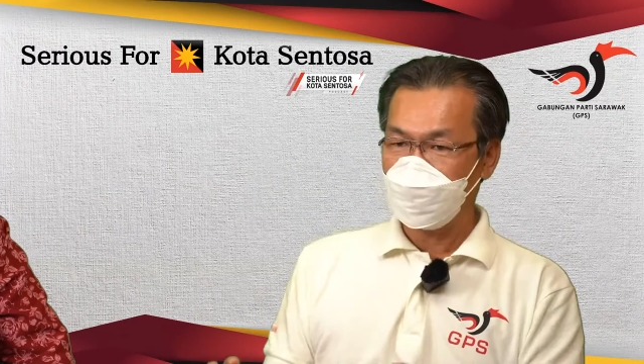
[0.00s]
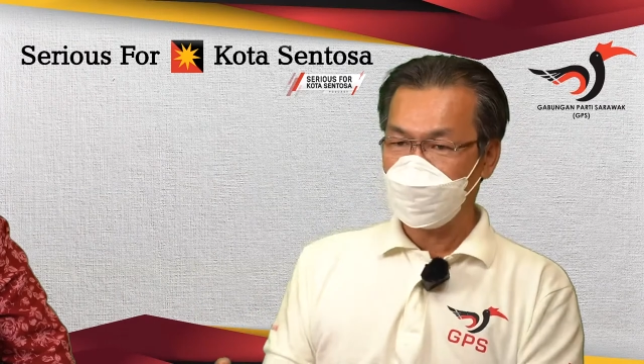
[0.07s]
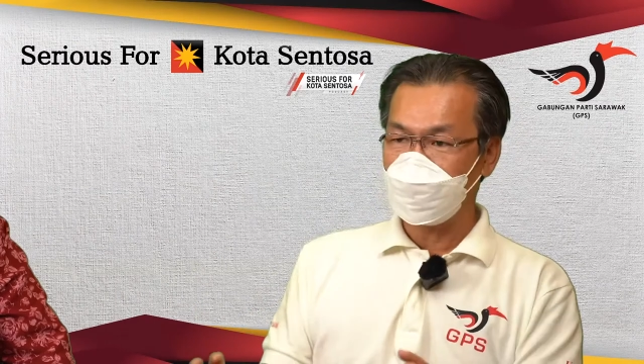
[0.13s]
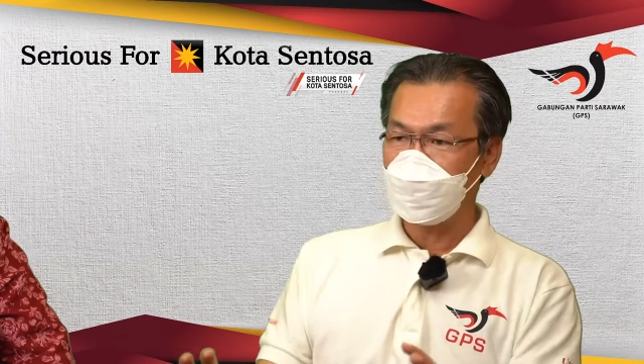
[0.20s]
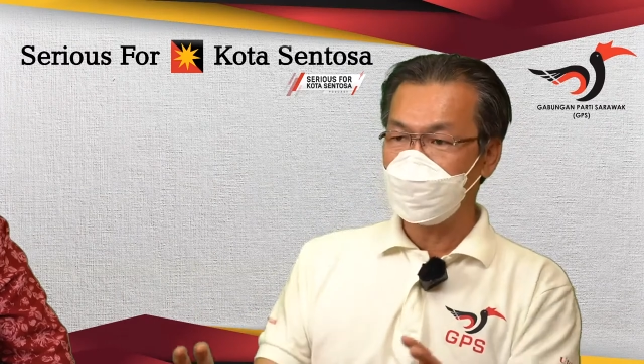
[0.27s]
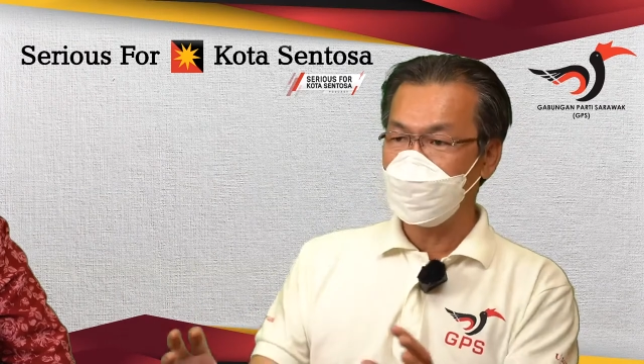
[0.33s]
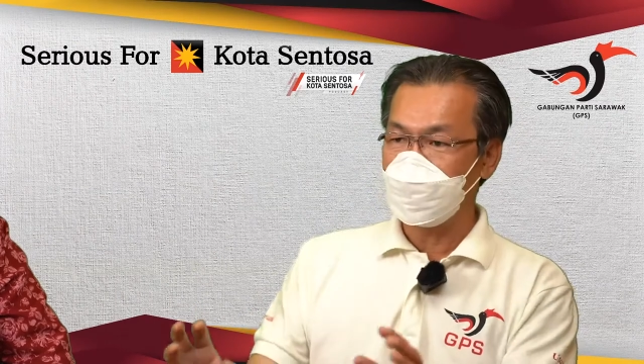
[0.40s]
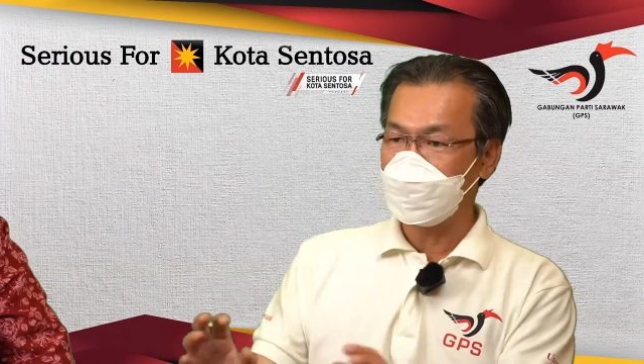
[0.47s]

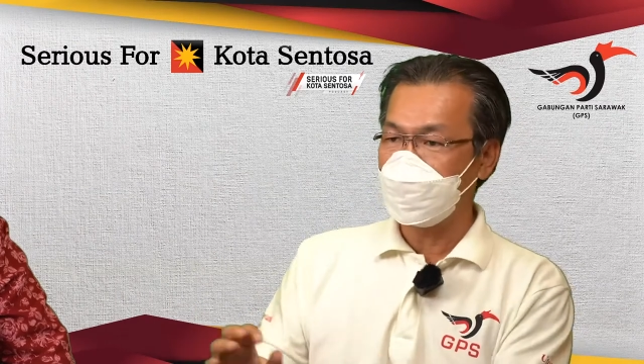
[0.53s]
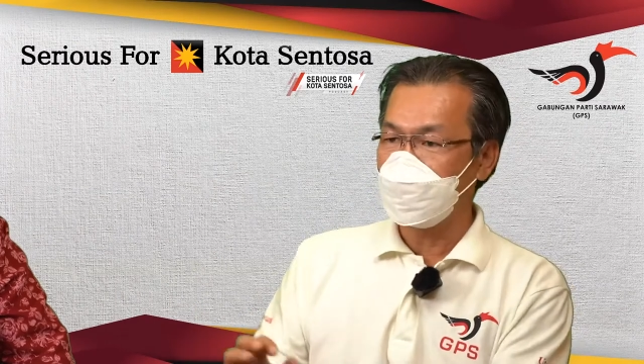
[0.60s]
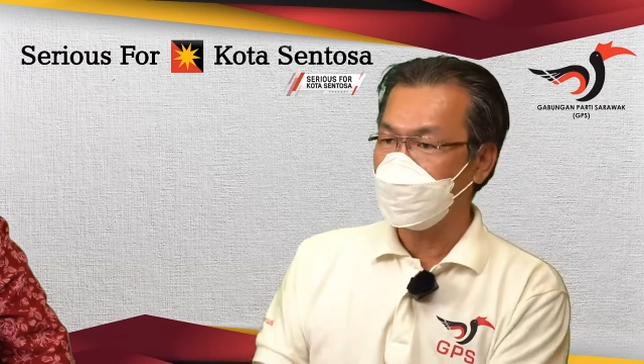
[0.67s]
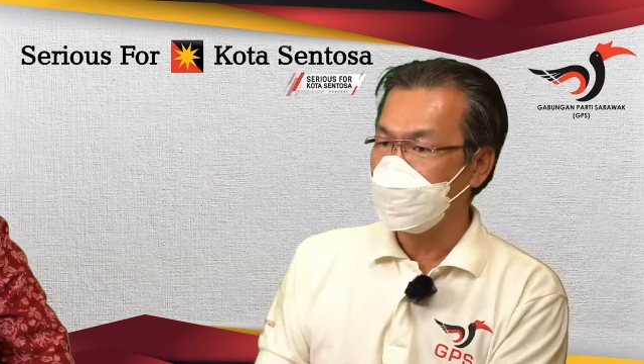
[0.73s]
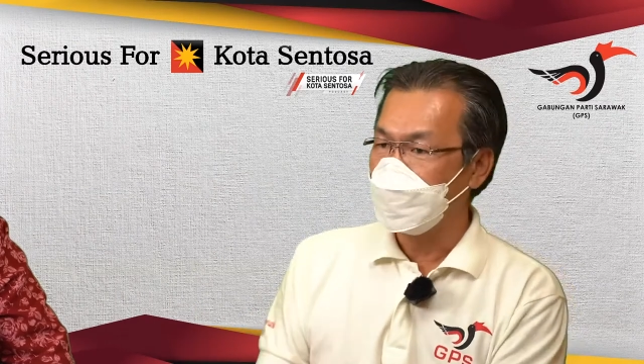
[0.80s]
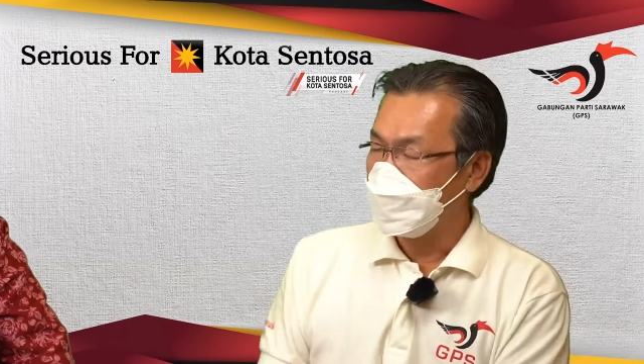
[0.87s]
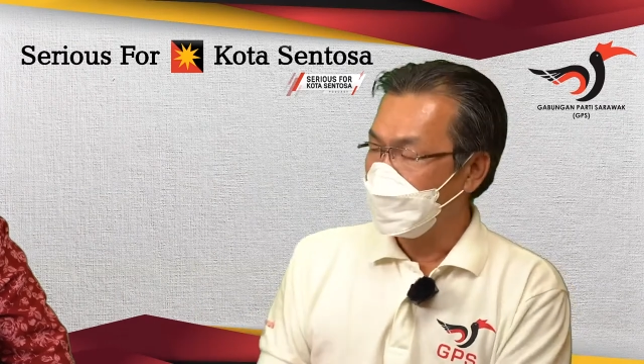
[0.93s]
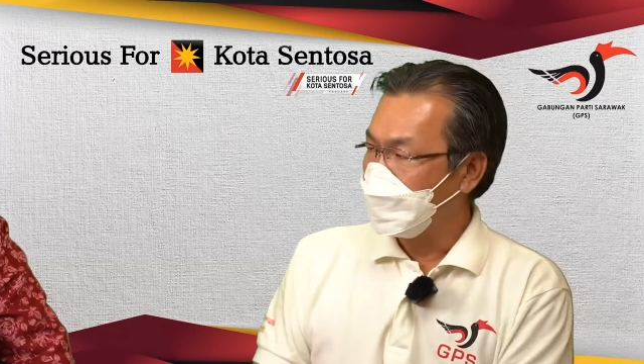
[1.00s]
very busy.
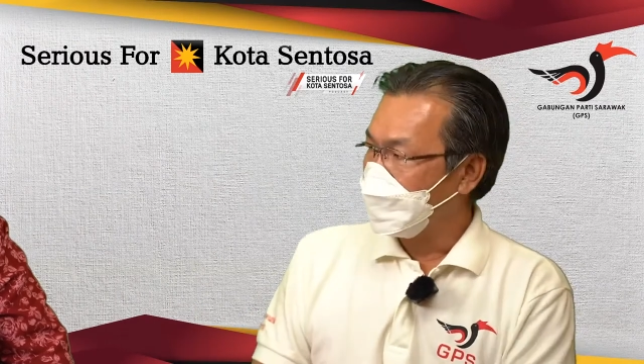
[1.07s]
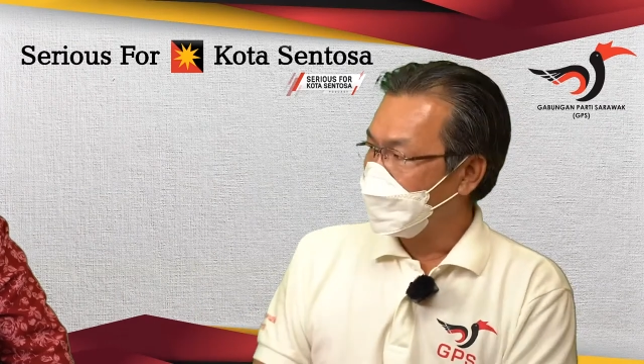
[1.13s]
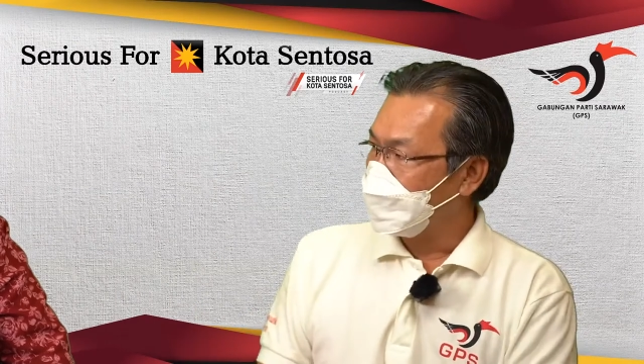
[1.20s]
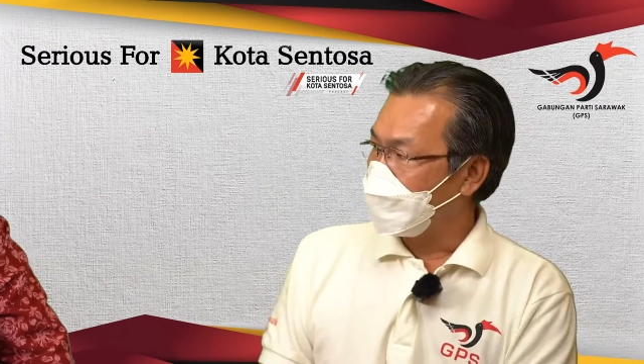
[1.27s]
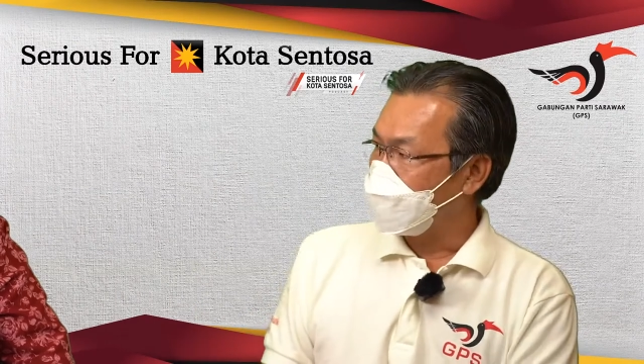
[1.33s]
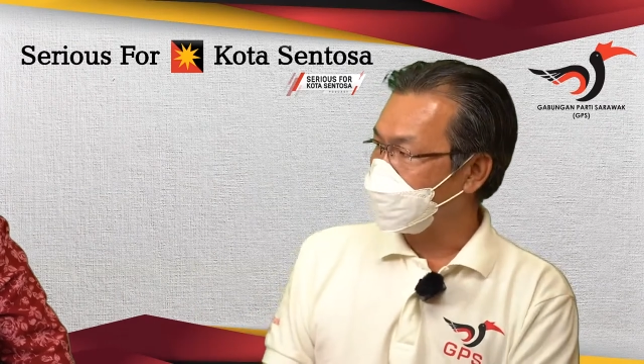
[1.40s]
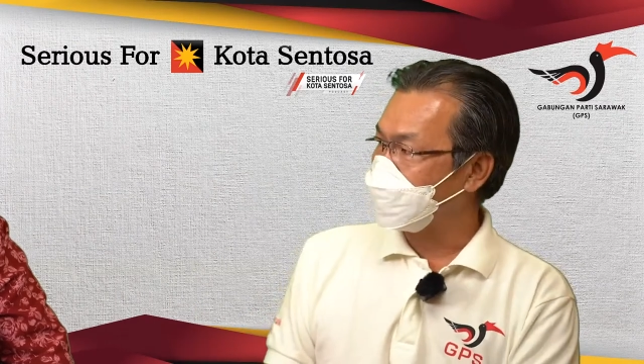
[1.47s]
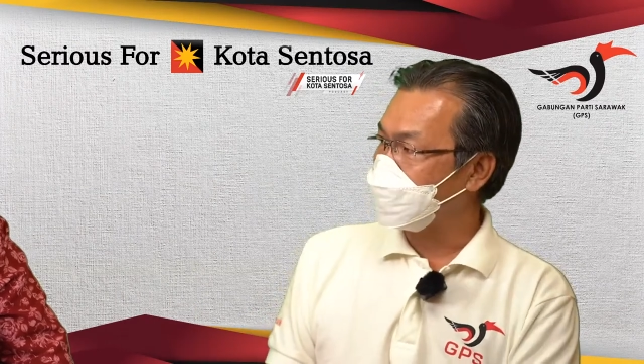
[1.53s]

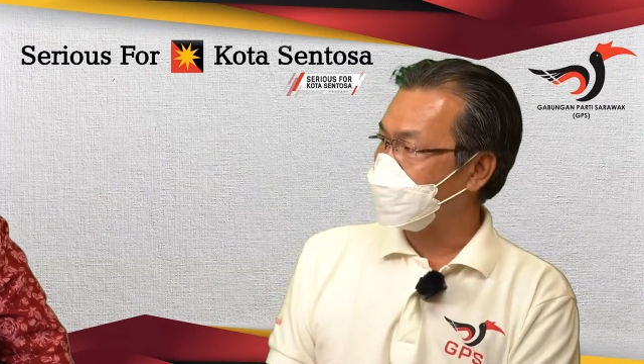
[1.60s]
After